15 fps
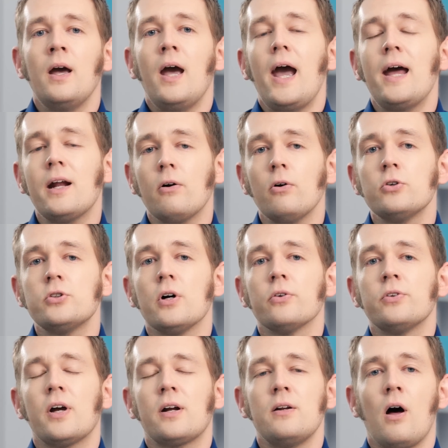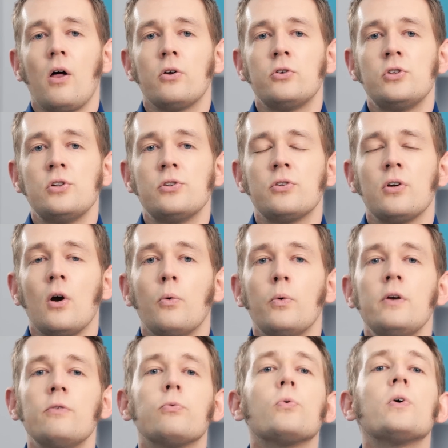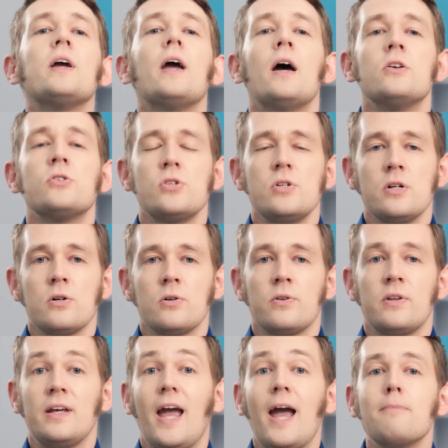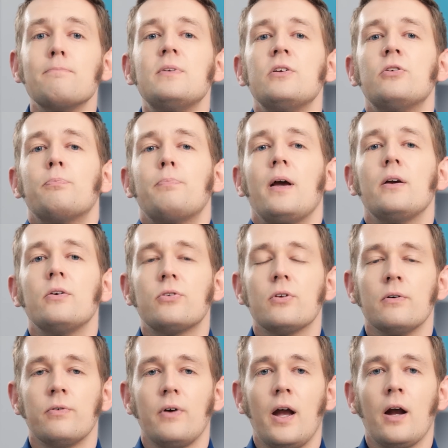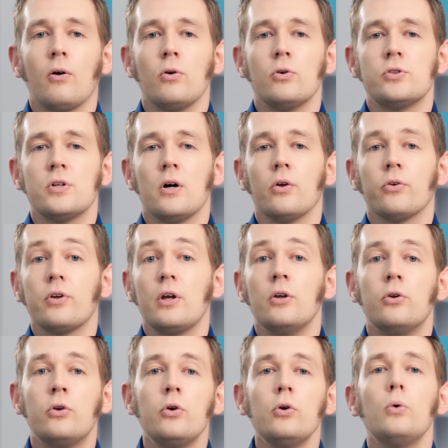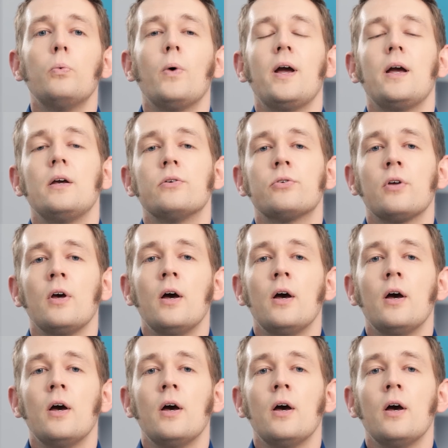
At Aerogel Technologies, we've re-engineered the empty space of aerogels in 2 ways